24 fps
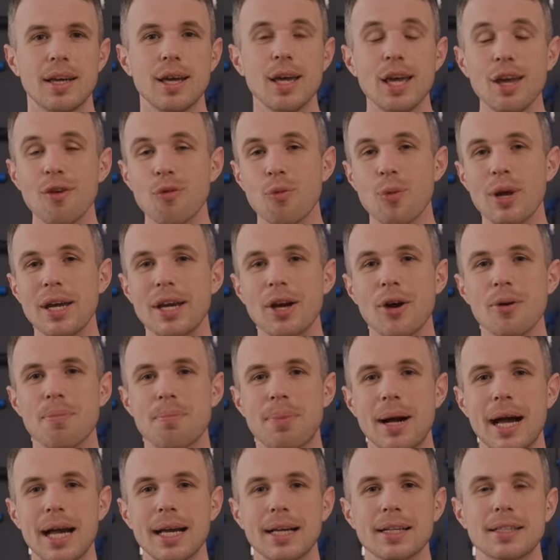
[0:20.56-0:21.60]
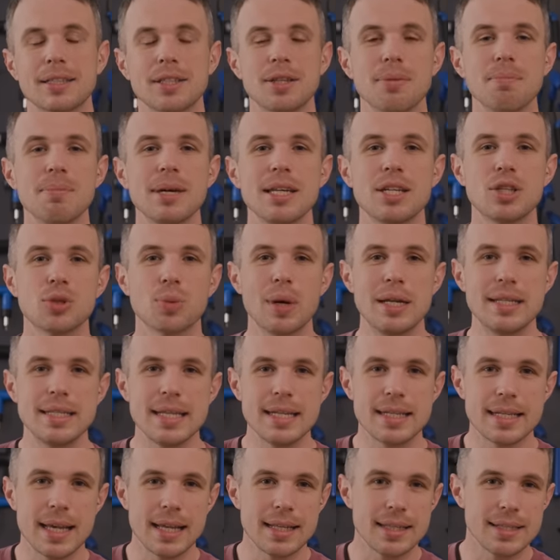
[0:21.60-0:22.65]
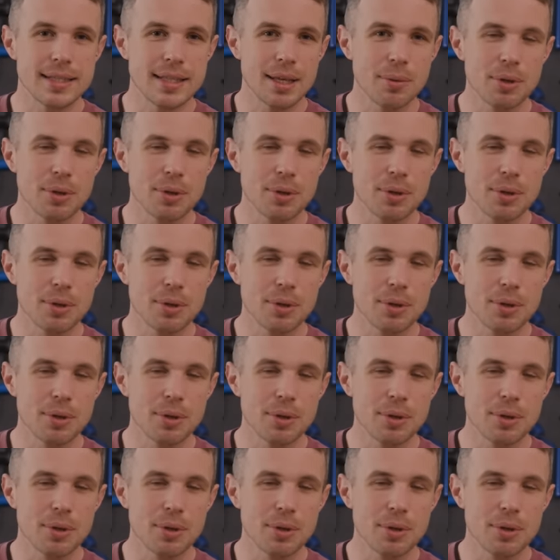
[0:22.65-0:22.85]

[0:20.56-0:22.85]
If we go back to the mid 2010s,